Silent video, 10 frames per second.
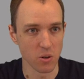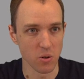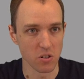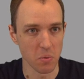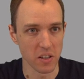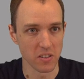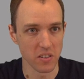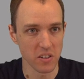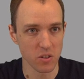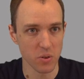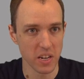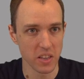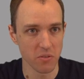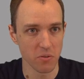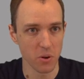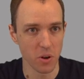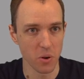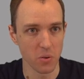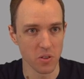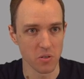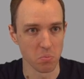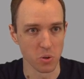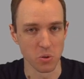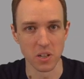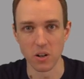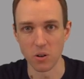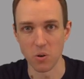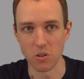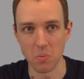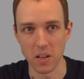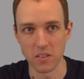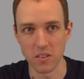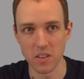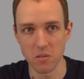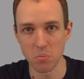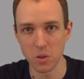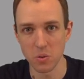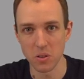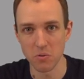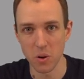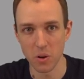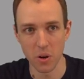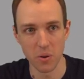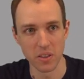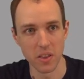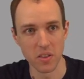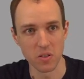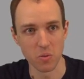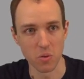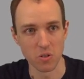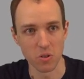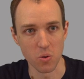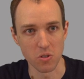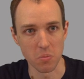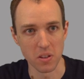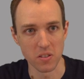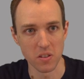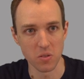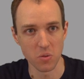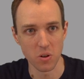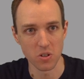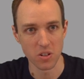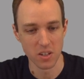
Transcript: corresponds to this green in the photo, this blue here corresponds to this blue in the photo, and then this orange corresponds to this orange.